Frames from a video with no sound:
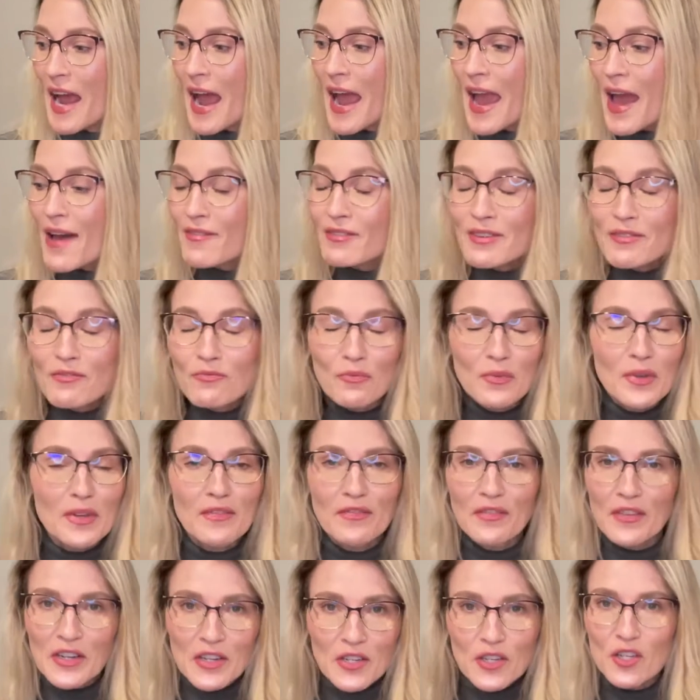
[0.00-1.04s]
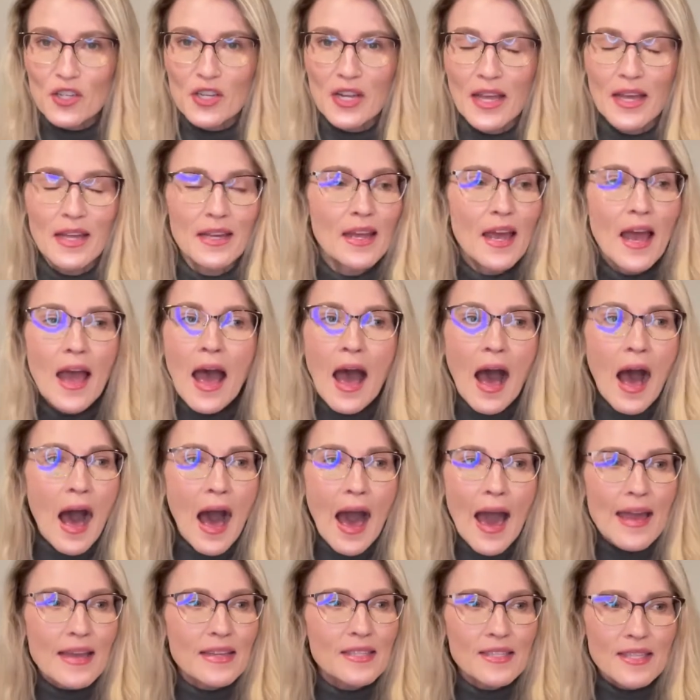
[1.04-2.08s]
I haven't even refinished it.
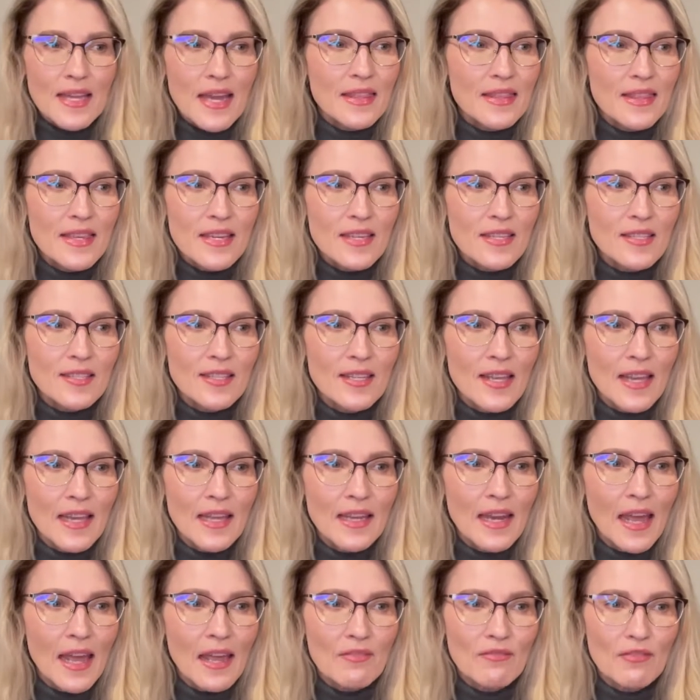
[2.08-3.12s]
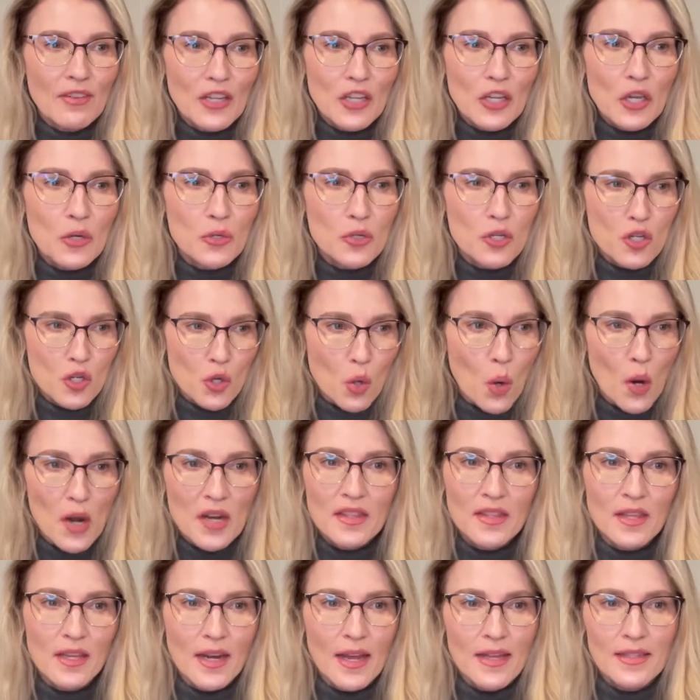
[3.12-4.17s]
I said this in a video
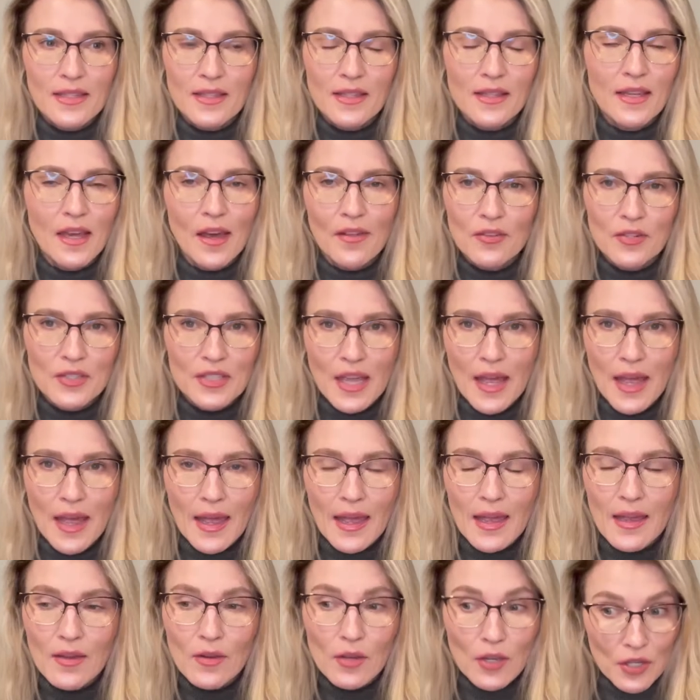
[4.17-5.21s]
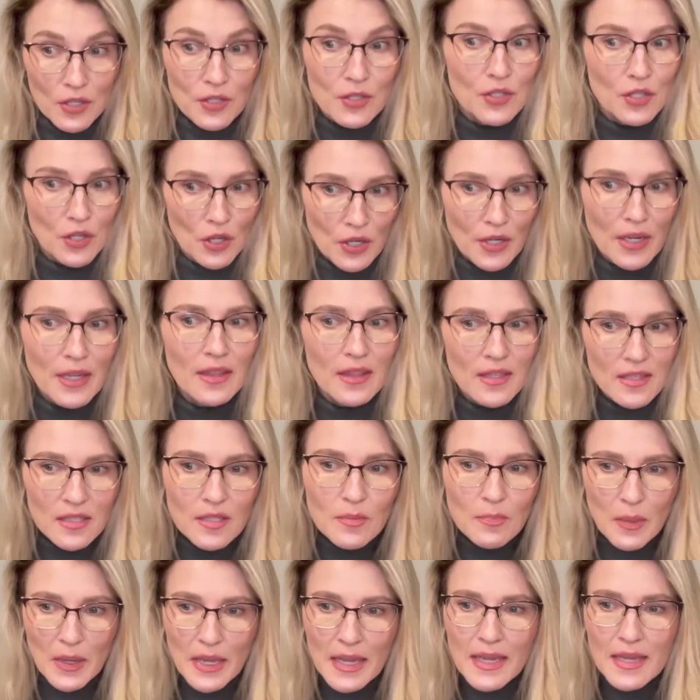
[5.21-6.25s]
short that I did the other day concerning
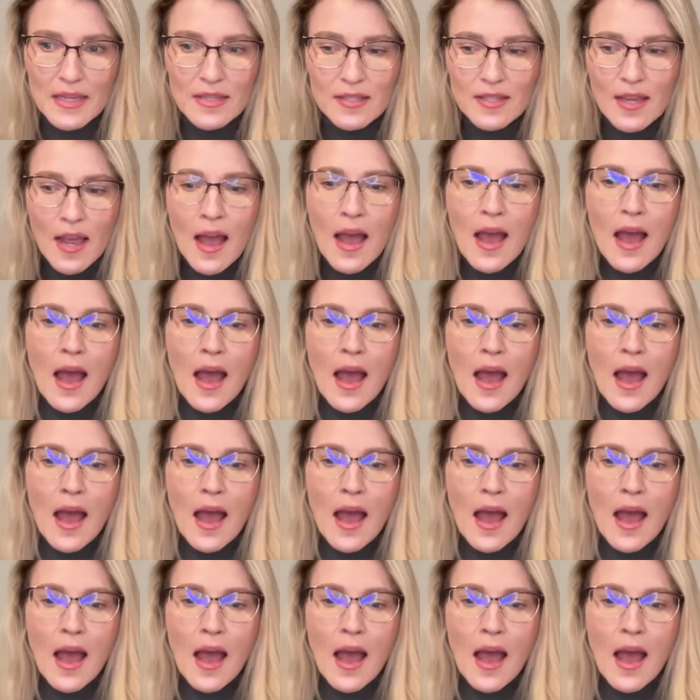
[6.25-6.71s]
this piece.